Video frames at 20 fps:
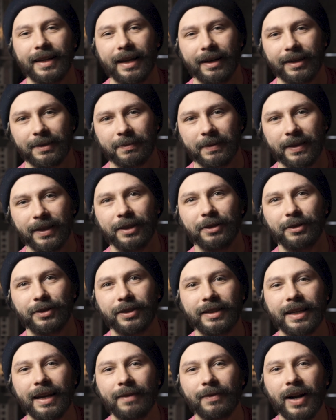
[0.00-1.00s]
announcement. You
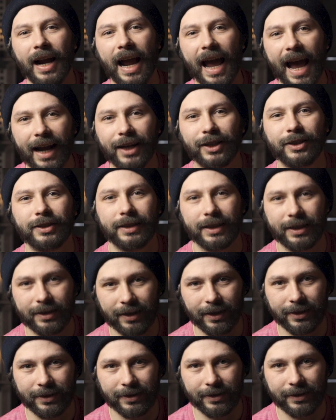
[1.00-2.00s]
should never actually
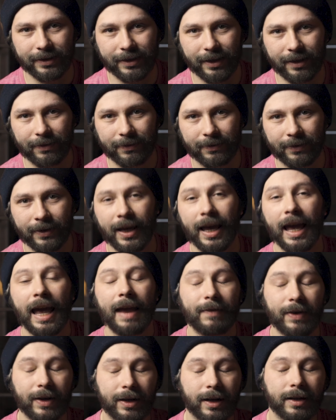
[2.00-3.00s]
cut yourself.
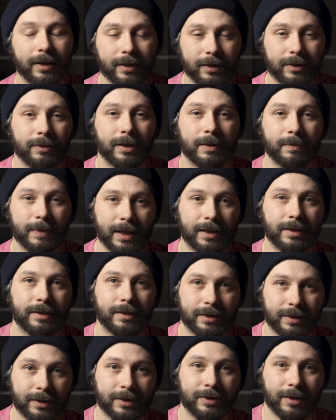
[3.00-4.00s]
If you're gonna do it, make
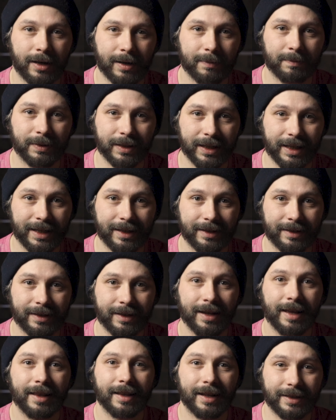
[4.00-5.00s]
sure it's a sharp blade
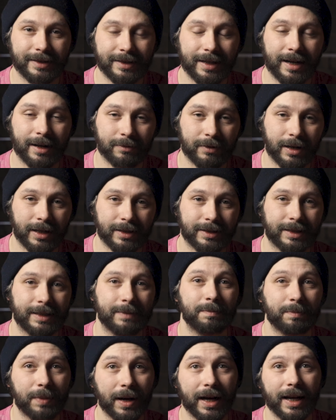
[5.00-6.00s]
that is not
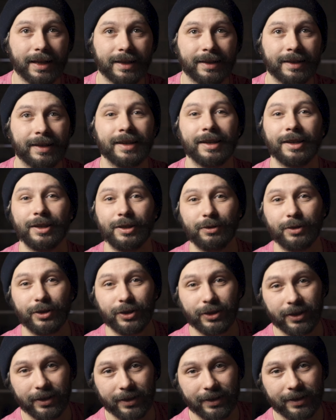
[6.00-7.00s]
rusty, but you
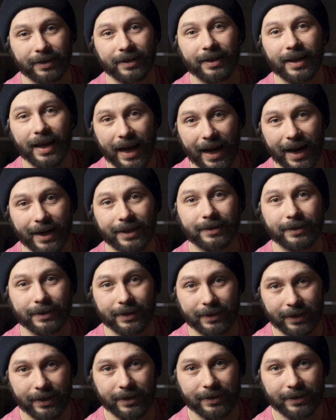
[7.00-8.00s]
shouldn't
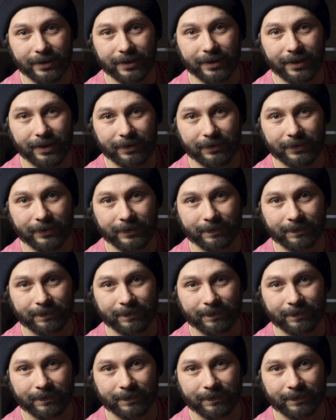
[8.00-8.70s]
actually cut yourself.